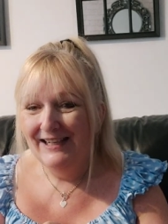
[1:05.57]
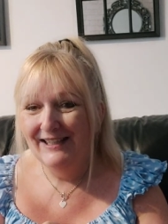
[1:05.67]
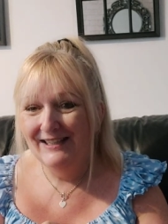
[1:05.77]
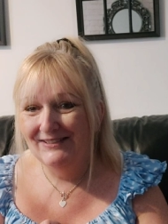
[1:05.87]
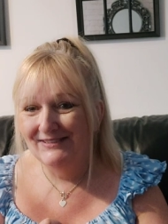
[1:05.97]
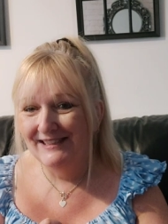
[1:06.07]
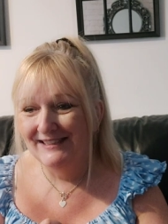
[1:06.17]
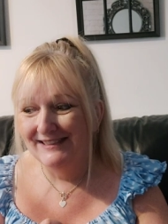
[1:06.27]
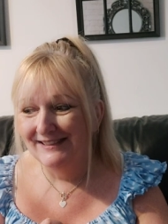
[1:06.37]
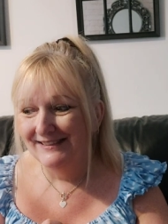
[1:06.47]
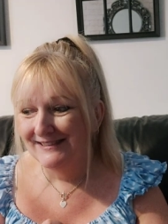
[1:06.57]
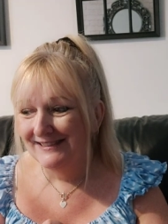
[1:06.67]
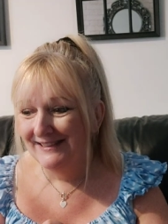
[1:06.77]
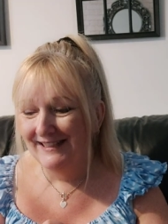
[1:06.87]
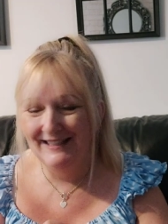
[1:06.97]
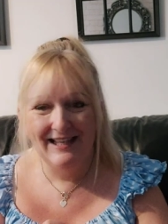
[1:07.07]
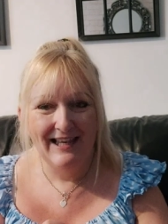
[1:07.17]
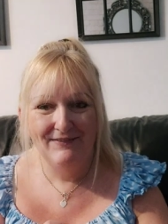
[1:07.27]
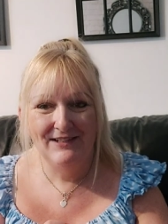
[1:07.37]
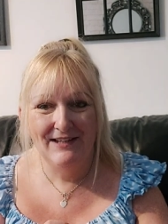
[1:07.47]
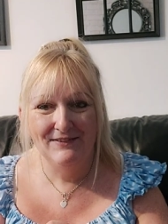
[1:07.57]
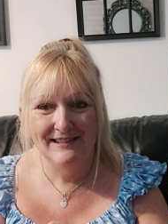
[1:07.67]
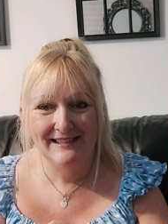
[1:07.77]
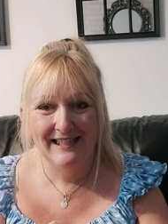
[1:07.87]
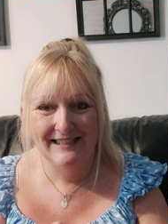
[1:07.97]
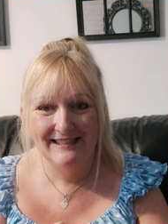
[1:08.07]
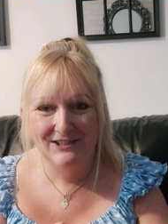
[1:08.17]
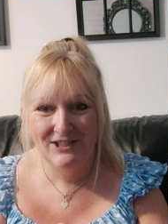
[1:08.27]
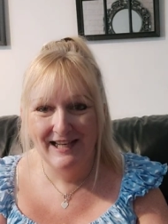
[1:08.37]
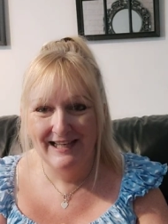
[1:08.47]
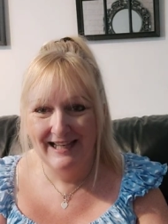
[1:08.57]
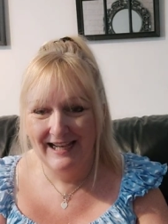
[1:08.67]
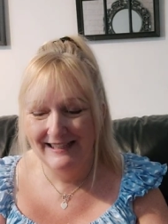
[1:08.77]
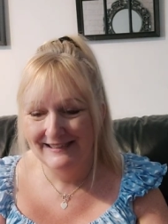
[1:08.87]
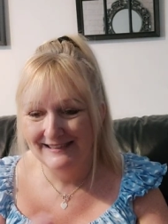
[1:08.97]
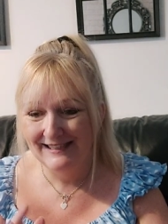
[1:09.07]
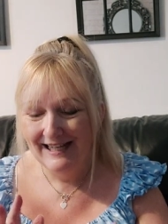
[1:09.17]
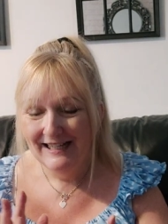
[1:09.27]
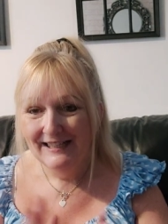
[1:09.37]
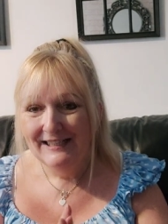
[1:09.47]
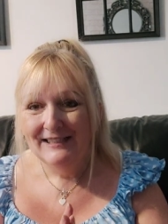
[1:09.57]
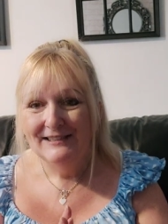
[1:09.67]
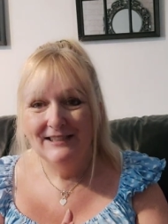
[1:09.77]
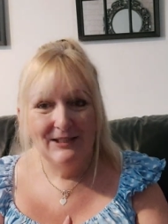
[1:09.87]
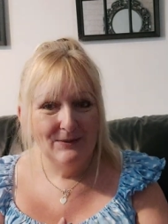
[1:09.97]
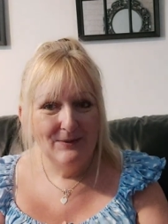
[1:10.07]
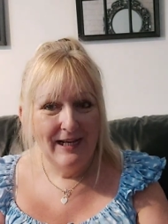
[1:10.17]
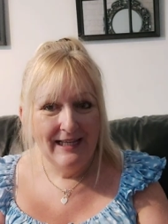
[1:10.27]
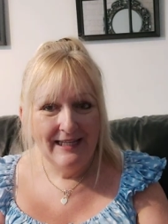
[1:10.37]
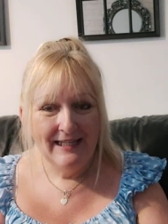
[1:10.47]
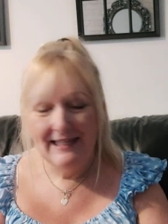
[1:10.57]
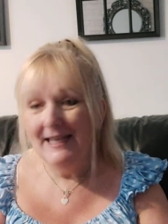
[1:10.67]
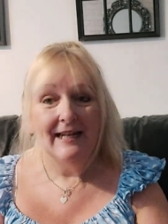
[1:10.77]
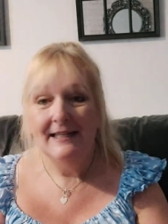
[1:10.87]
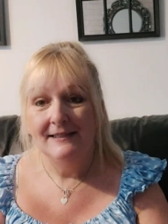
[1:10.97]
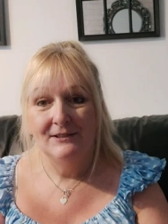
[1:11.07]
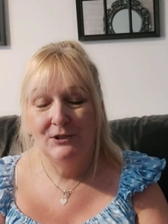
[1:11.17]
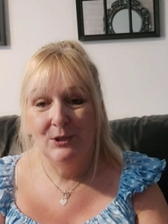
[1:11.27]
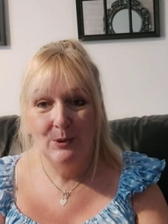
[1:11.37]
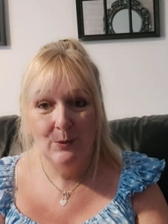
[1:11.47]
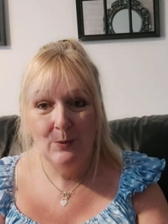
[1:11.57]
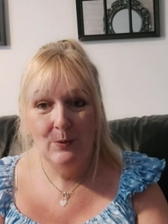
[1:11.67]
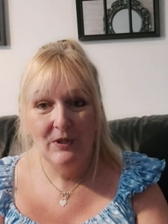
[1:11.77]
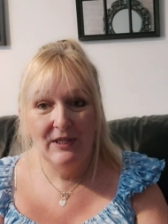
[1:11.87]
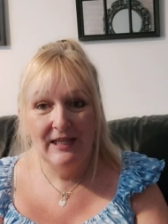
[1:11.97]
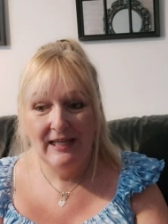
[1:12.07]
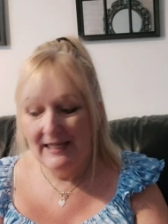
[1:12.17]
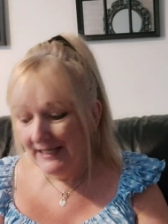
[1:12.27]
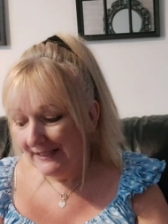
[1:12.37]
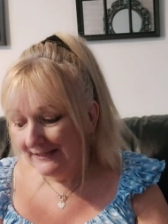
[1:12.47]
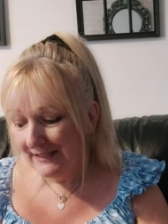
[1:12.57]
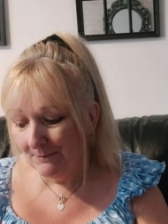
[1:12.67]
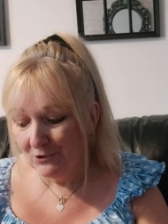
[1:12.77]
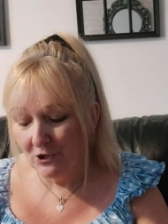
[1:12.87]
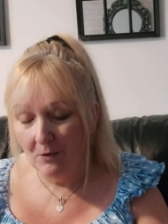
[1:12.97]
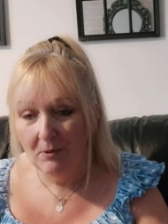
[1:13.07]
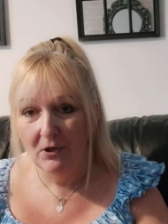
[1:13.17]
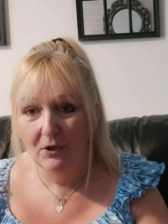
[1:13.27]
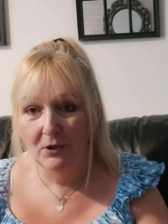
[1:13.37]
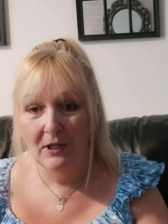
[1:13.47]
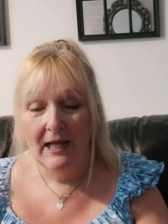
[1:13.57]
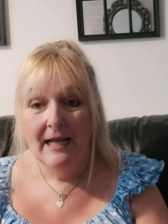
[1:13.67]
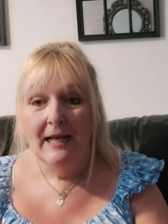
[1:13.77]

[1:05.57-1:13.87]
Oh my god, and I haven't even started yet, guys. So I'm going to get into the tip shop haul.